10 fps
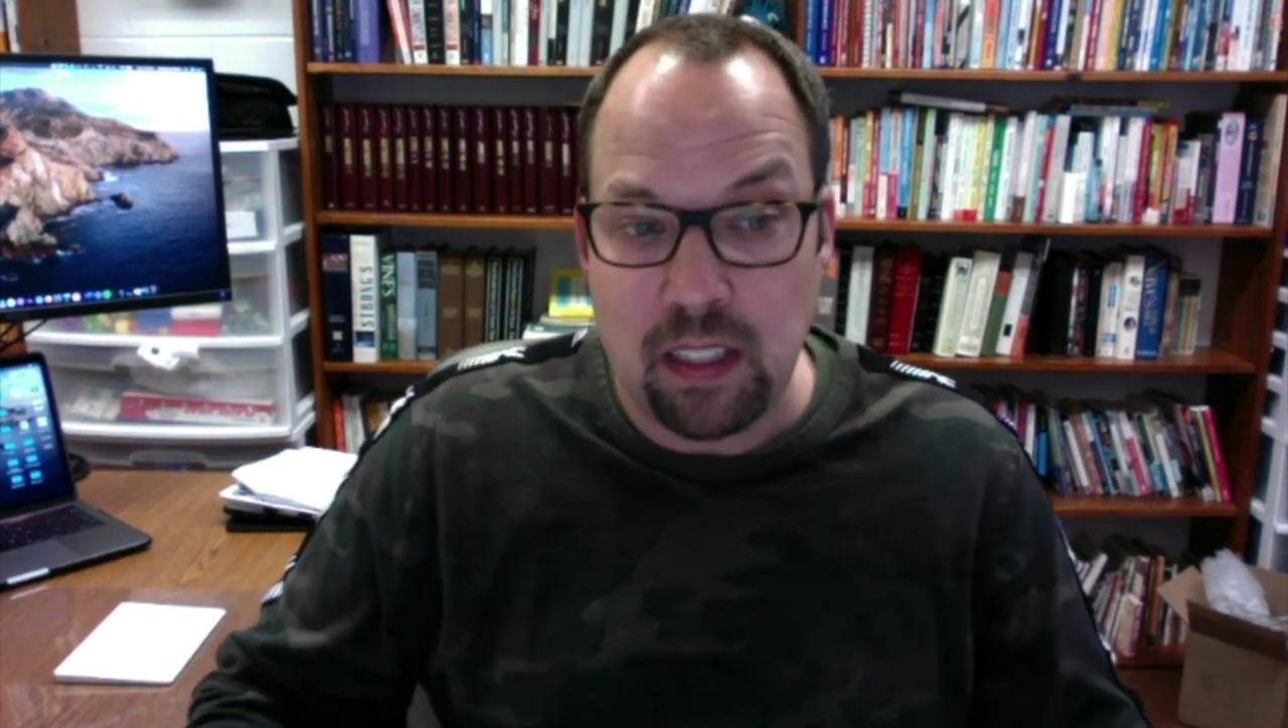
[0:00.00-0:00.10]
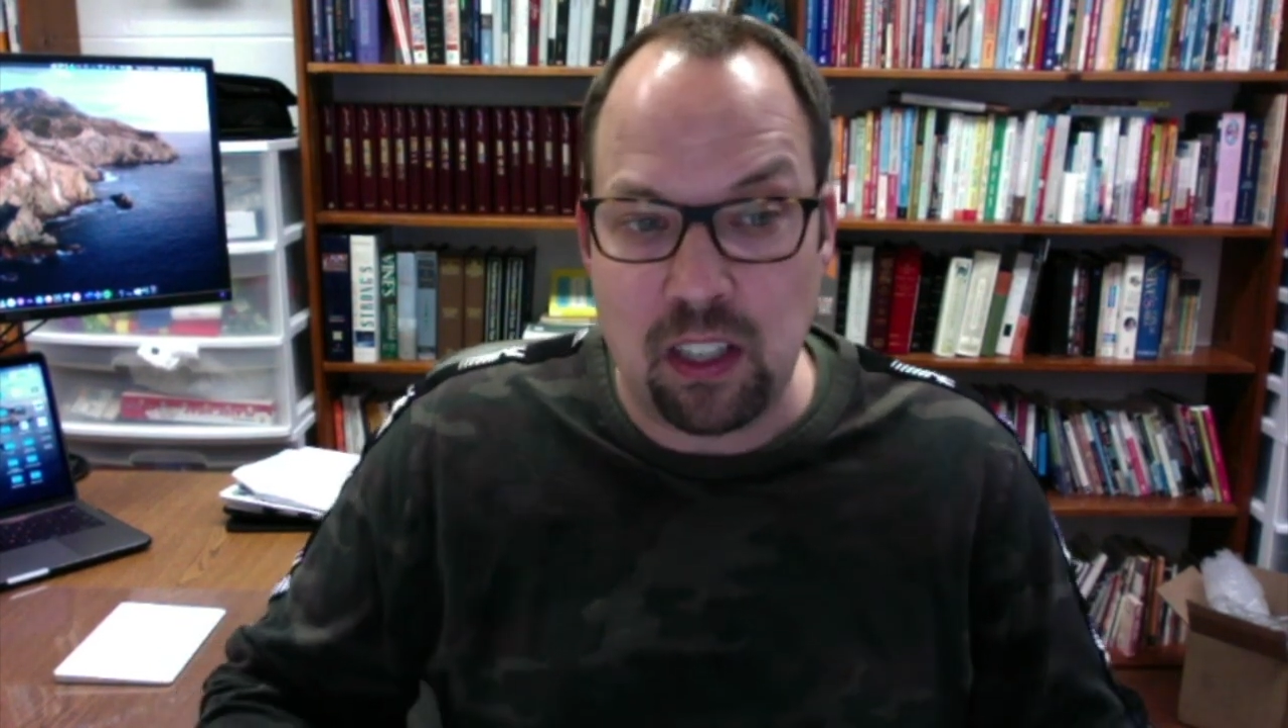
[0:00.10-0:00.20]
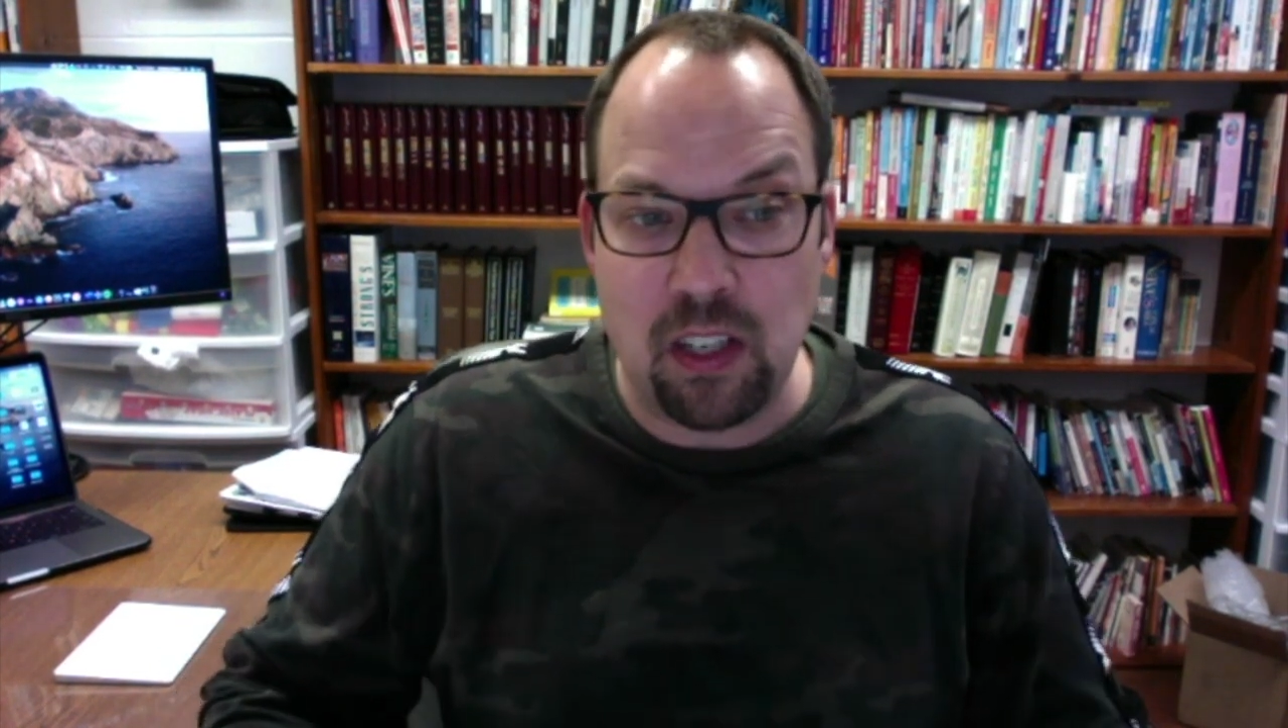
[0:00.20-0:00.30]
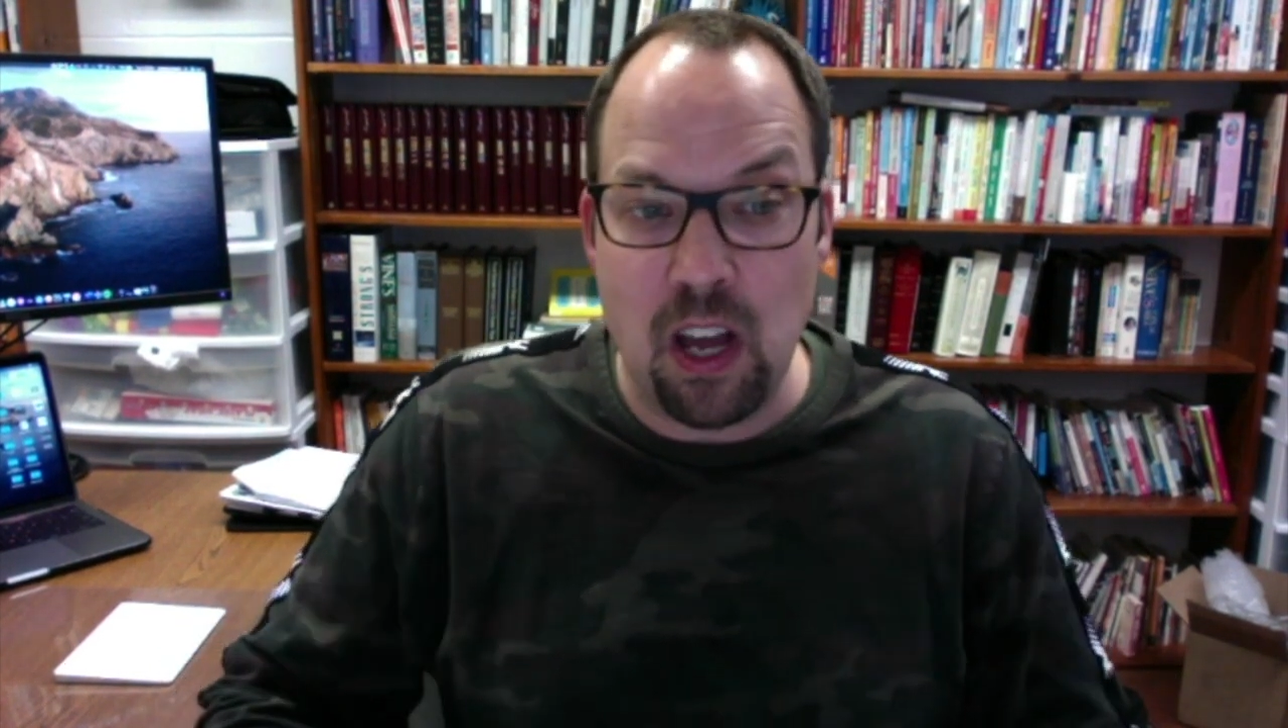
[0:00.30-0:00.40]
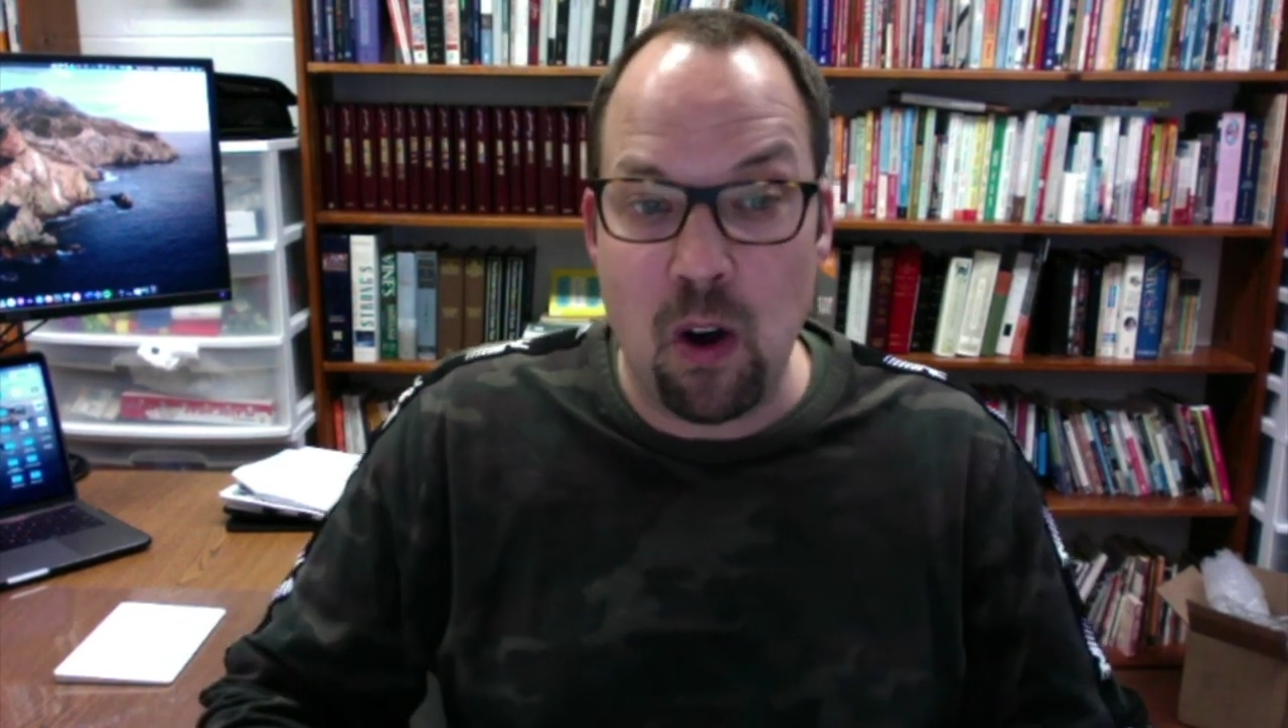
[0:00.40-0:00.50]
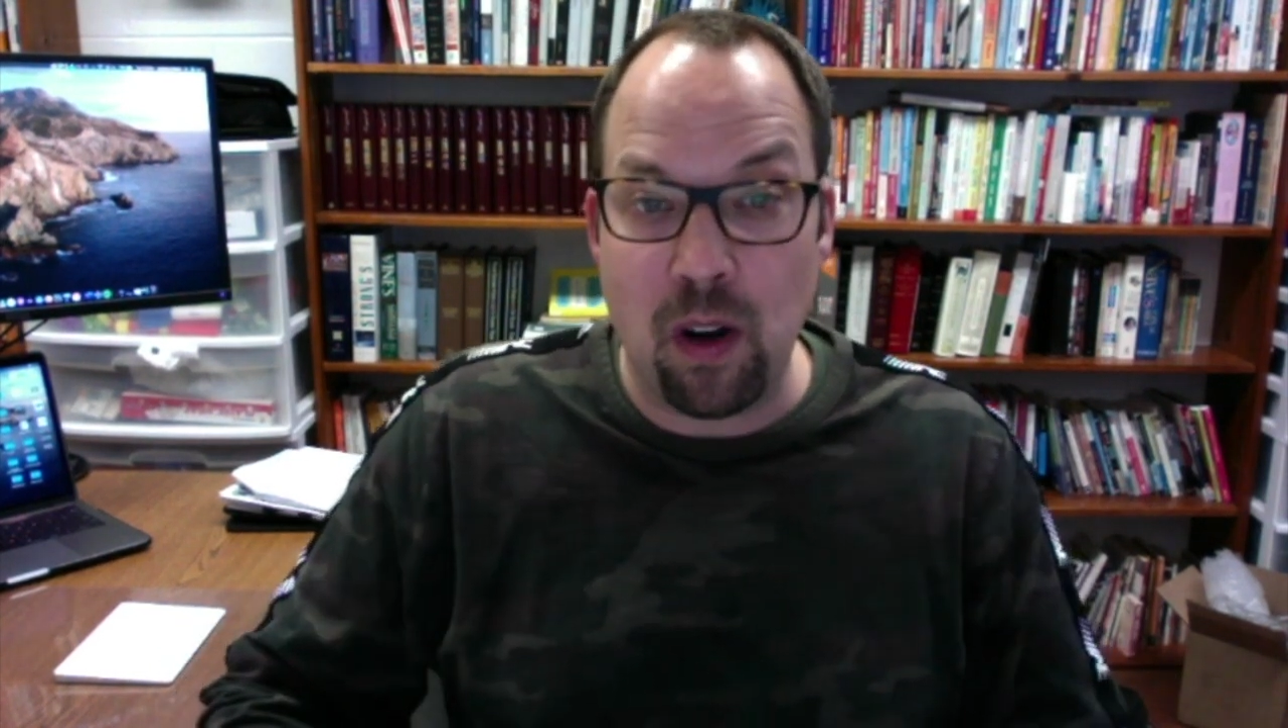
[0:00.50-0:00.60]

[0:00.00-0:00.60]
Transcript: to know.